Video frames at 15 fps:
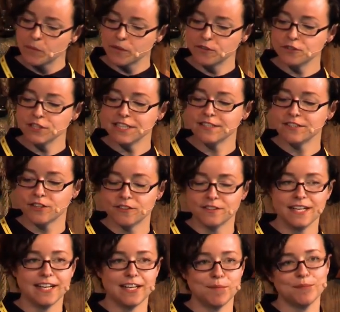will read your
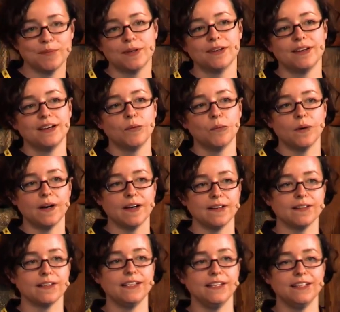name
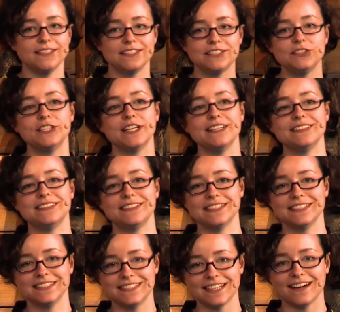while he is
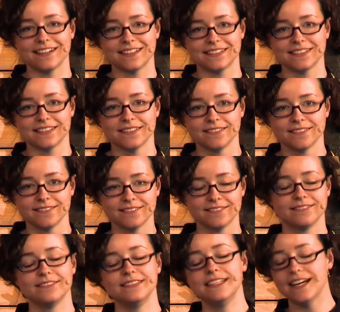chasing ducks.
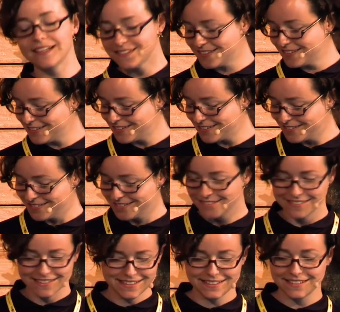Yes,
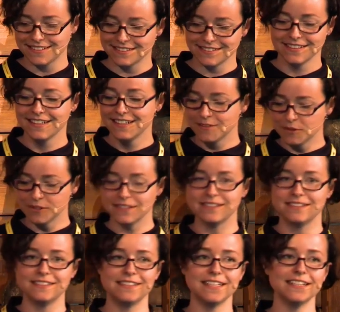that's what
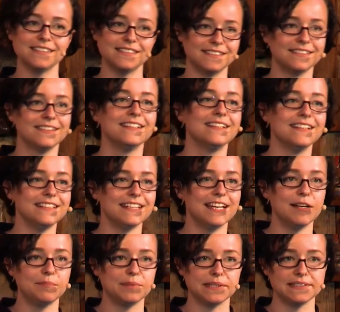it states, it
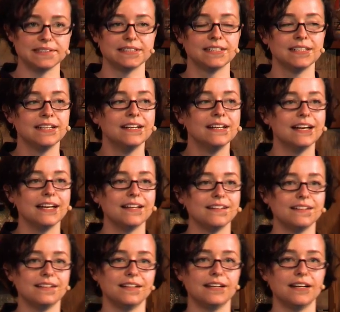happened.
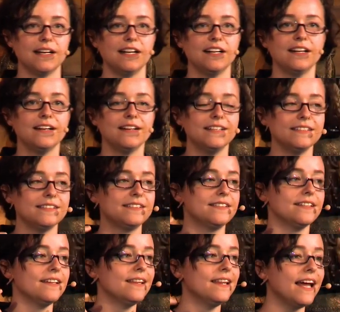And
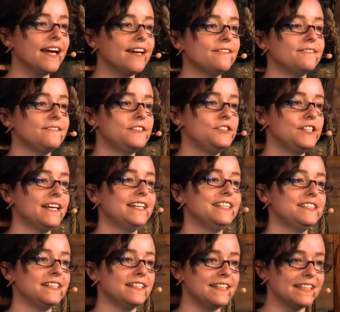this
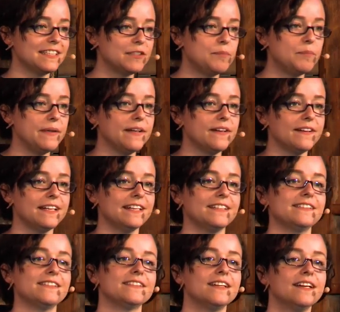life-changing
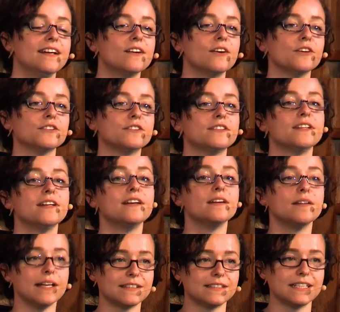experience cost
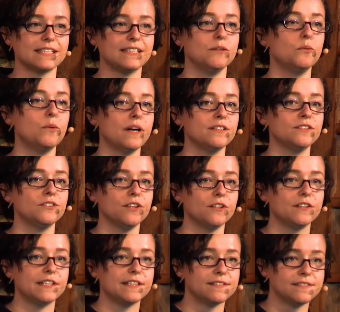exactly
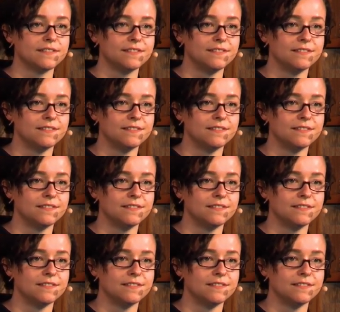$1.